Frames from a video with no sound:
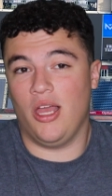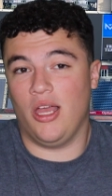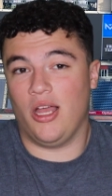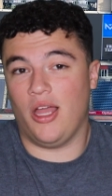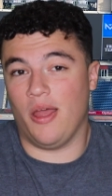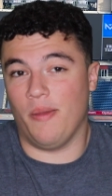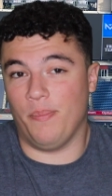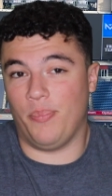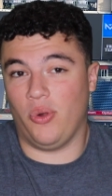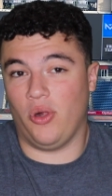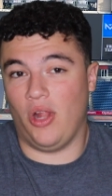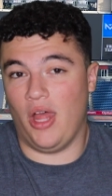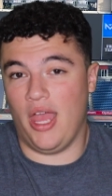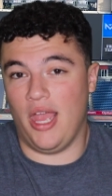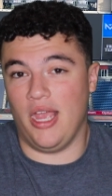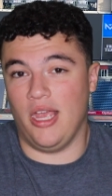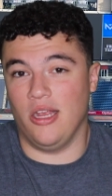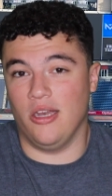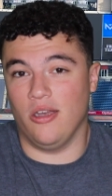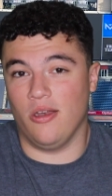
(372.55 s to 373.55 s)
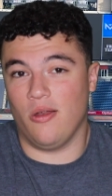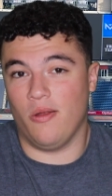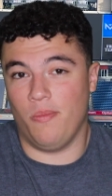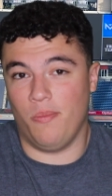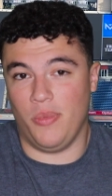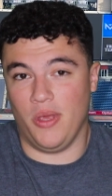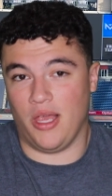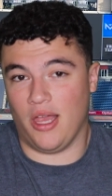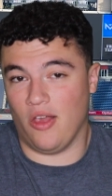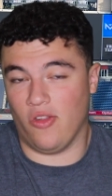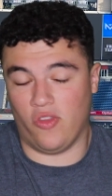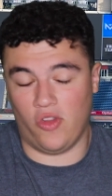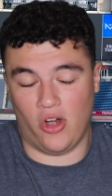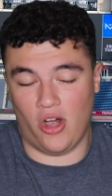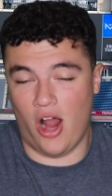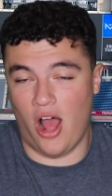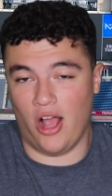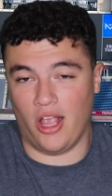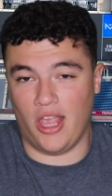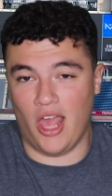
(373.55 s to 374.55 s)
complain because they're
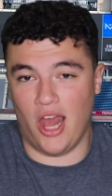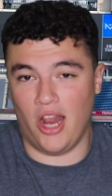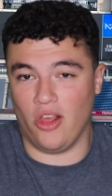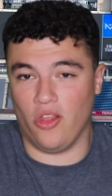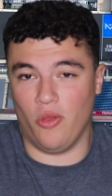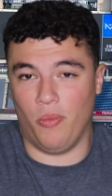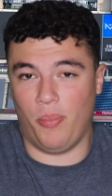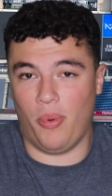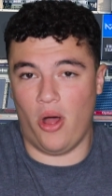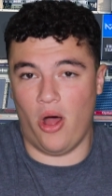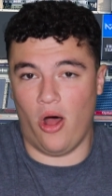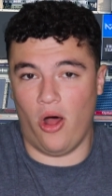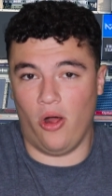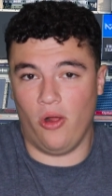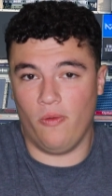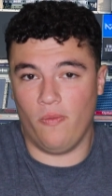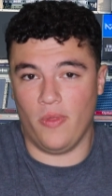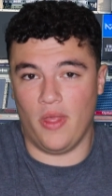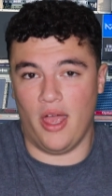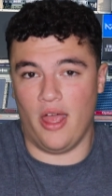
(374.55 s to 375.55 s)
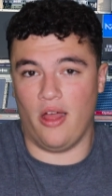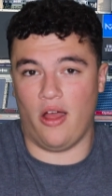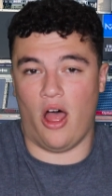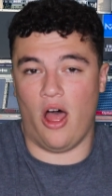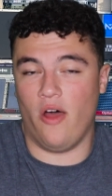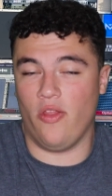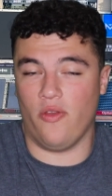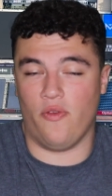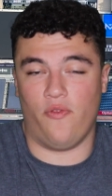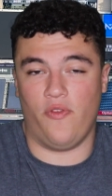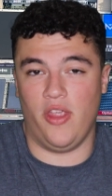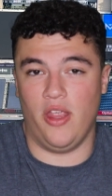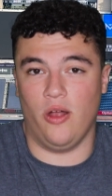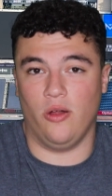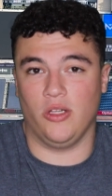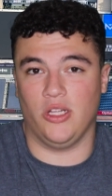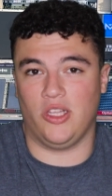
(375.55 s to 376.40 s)
not getting the ball on the field.